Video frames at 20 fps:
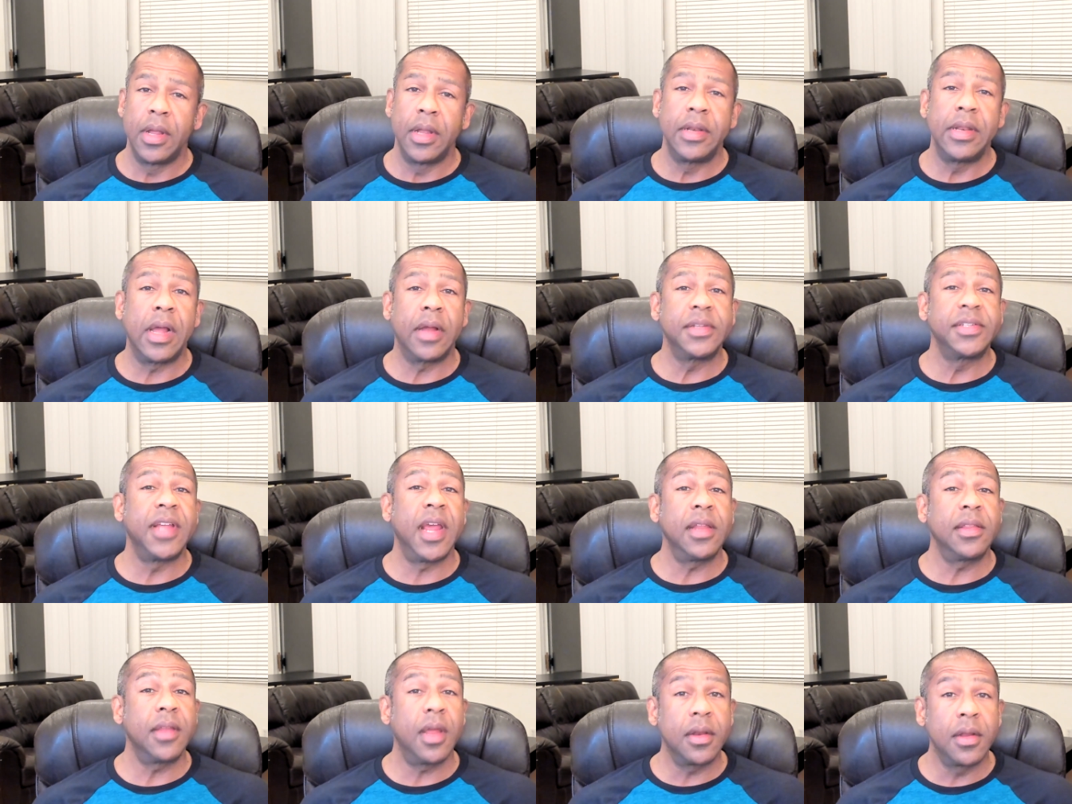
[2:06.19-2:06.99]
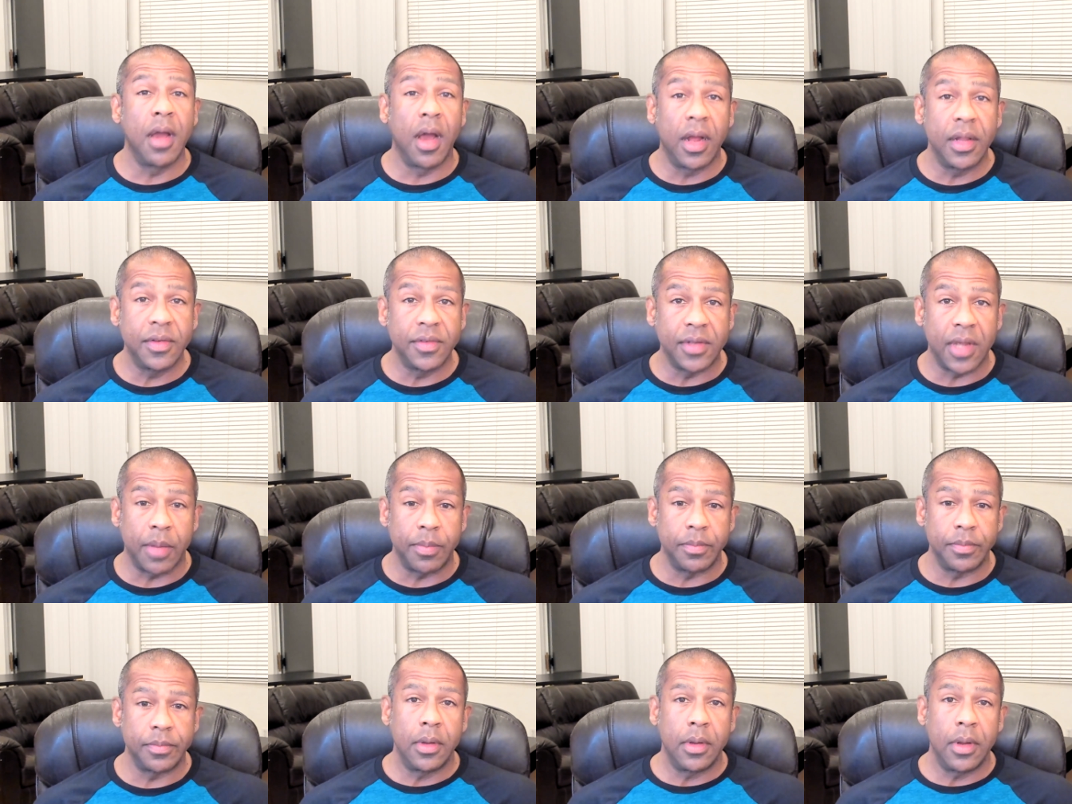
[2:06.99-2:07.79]
Now take that concept
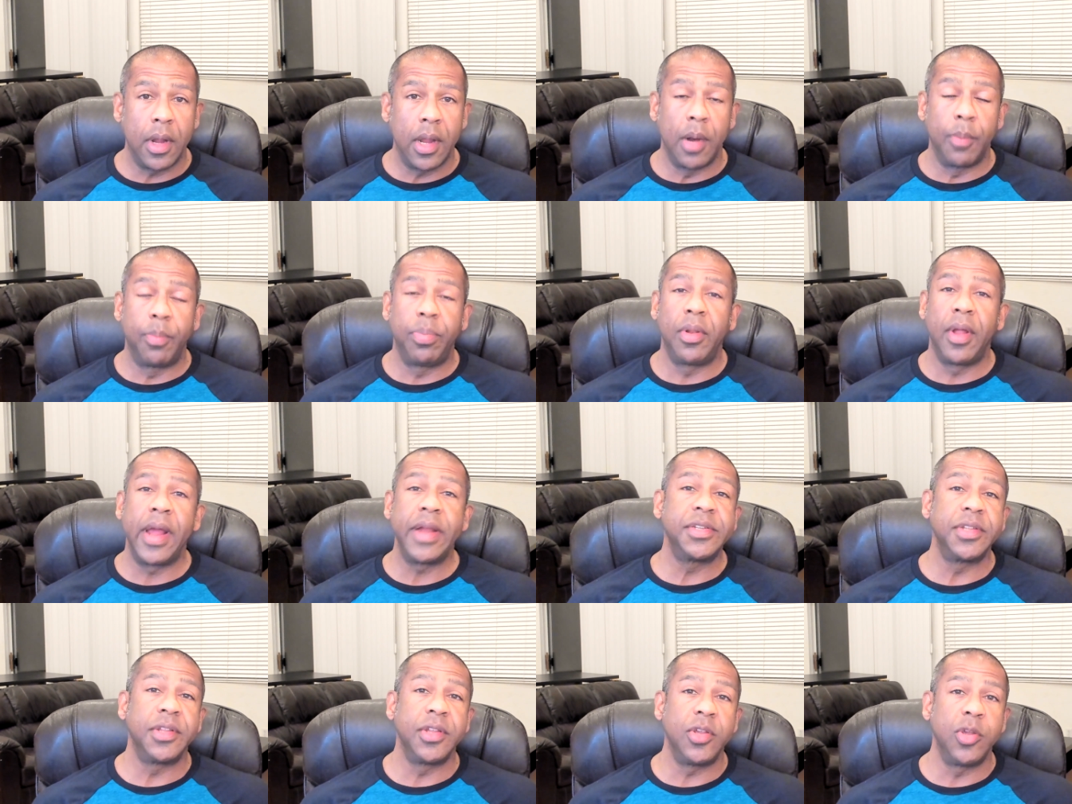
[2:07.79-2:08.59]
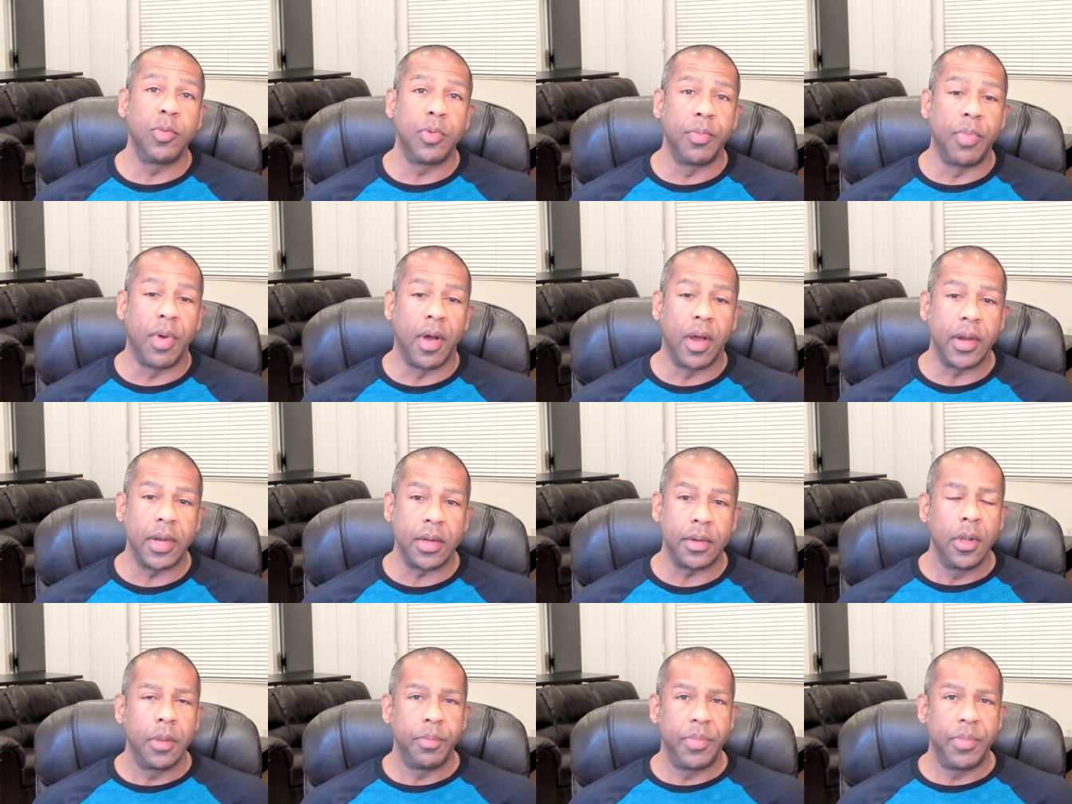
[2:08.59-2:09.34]
and apply it to the human body.